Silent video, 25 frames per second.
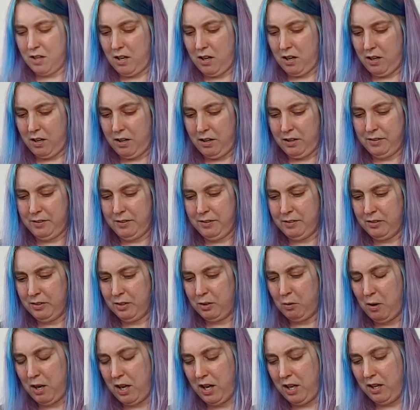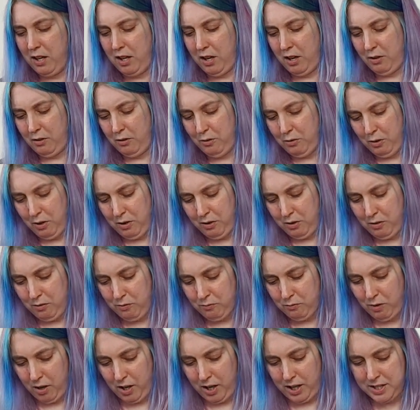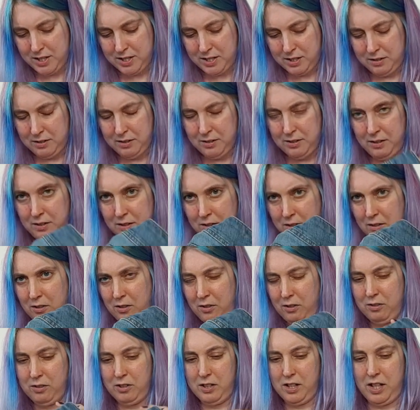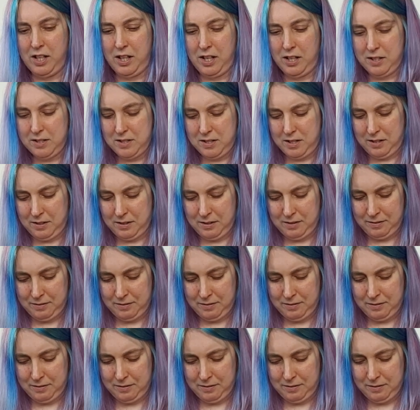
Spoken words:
are quite a low ride on these.